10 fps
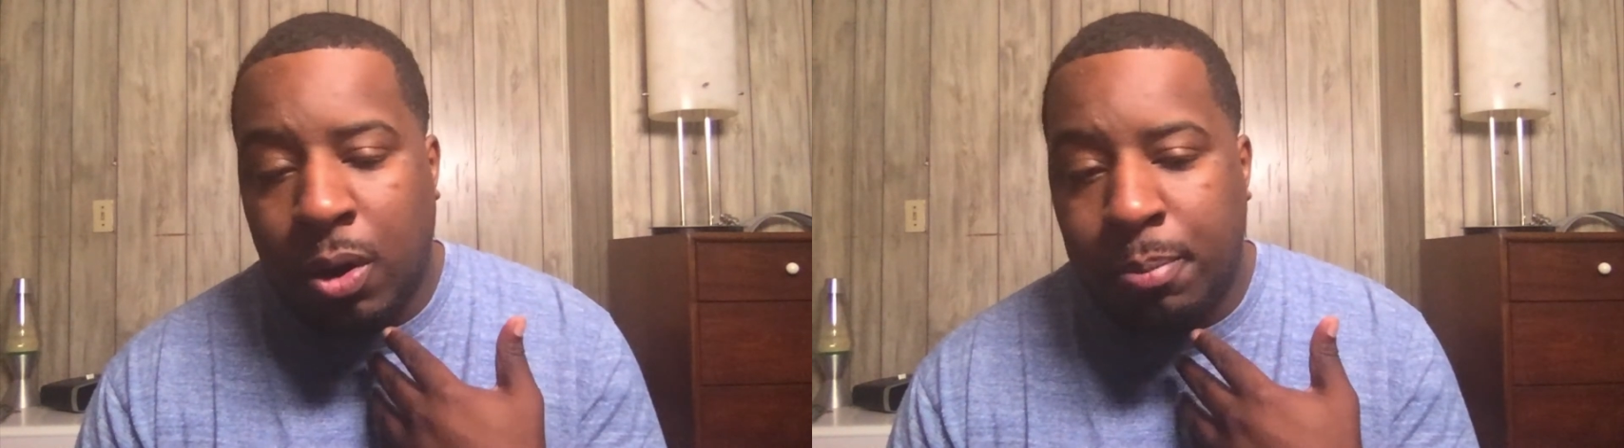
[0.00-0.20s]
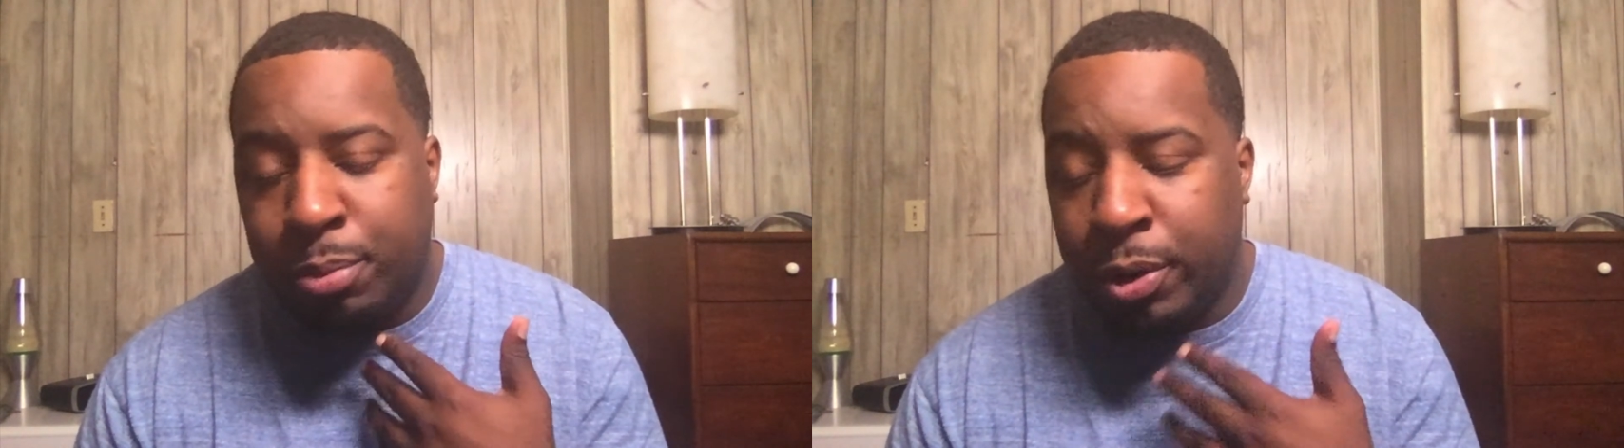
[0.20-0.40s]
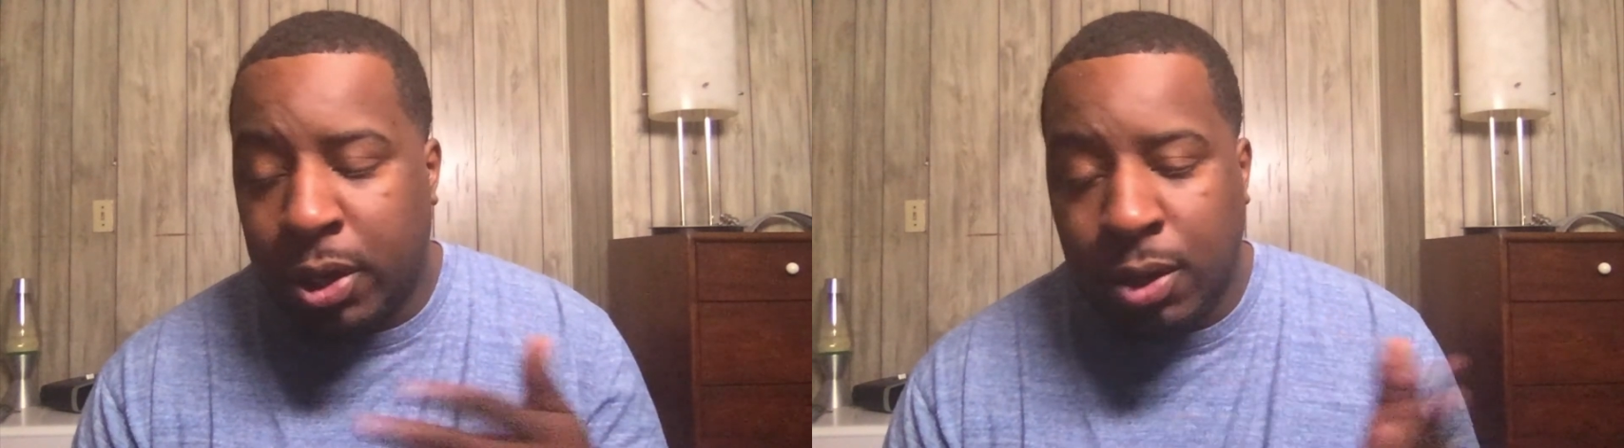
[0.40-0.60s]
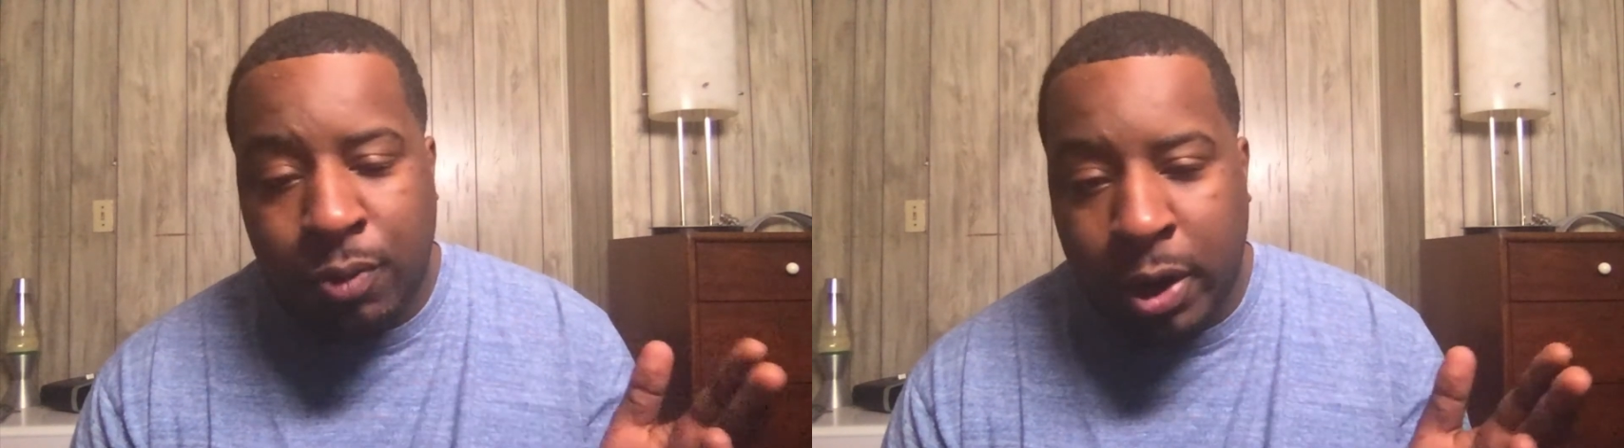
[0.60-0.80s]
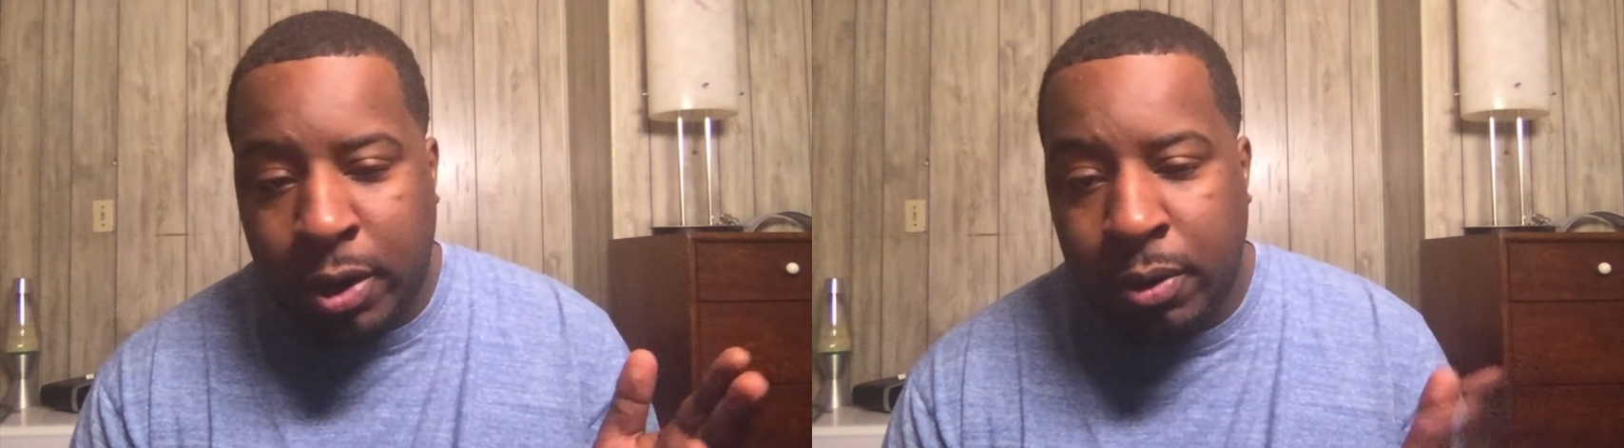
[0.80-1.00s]
breaking
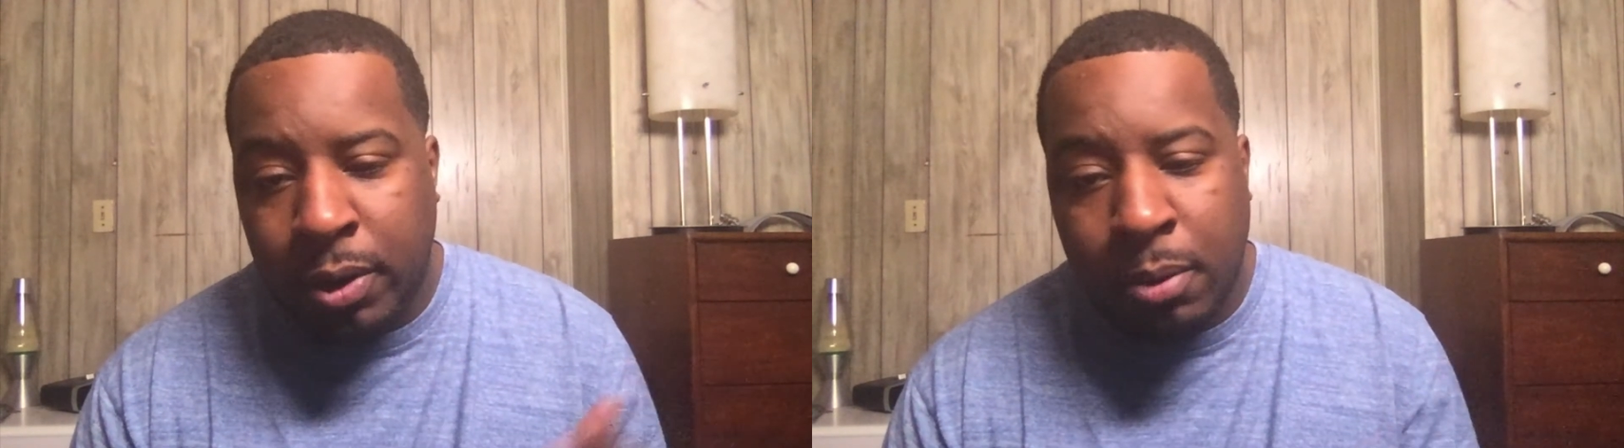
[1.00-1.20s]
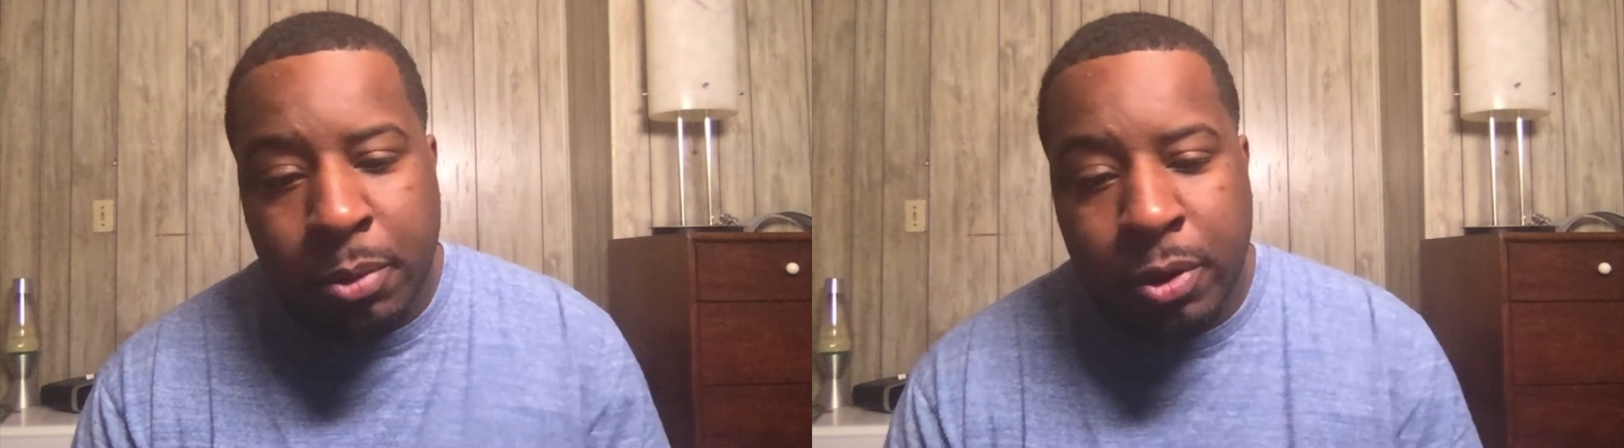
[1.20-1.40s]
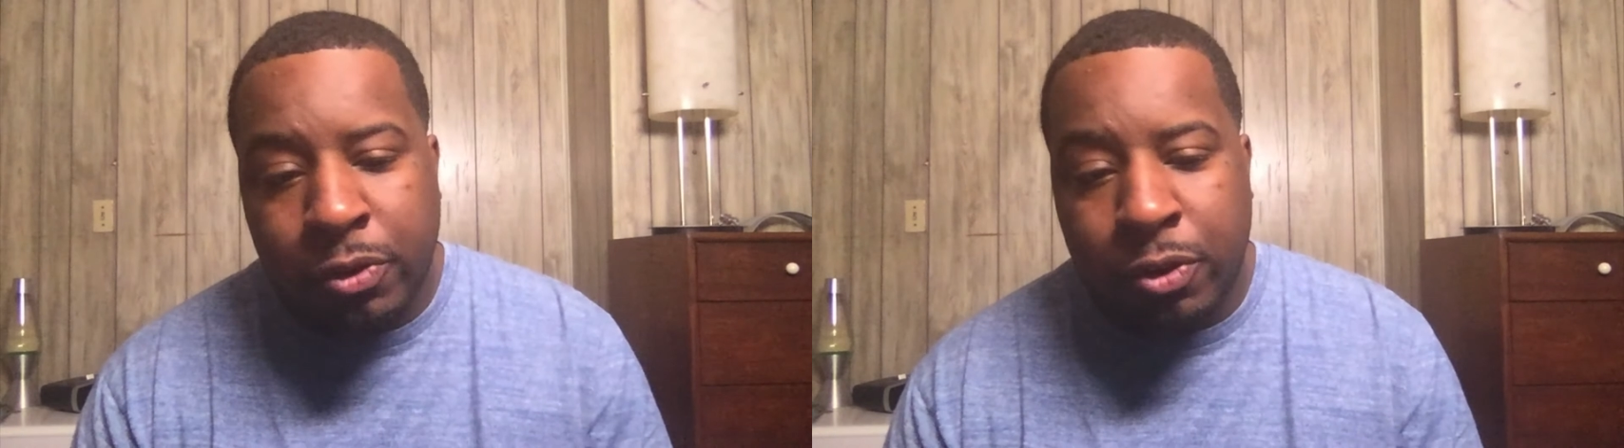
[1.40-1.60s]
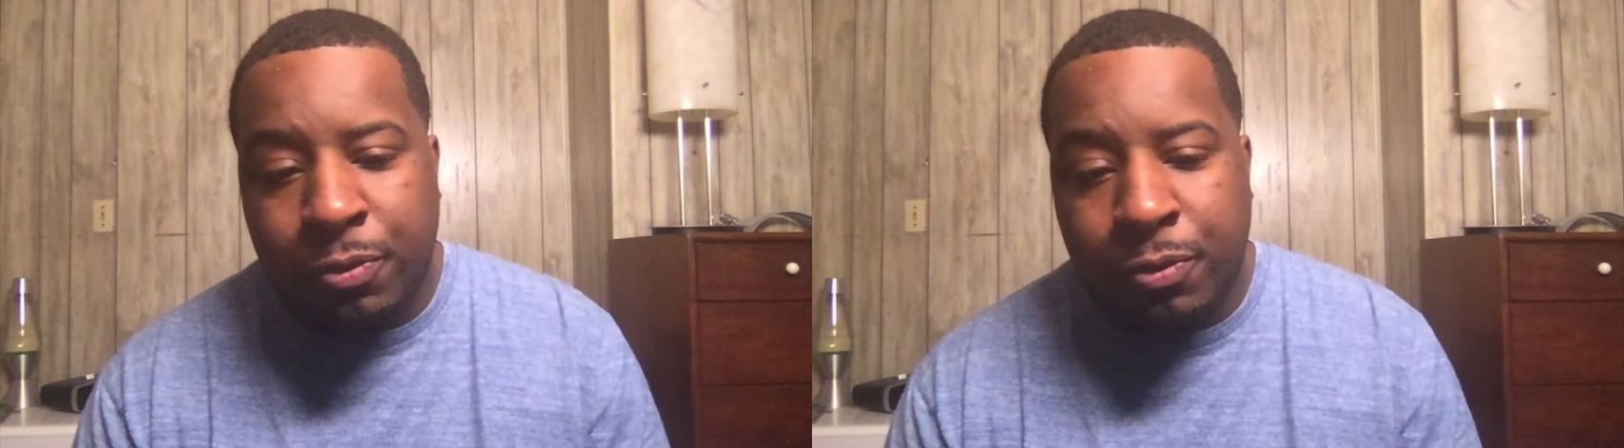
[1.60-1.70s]
record numbers as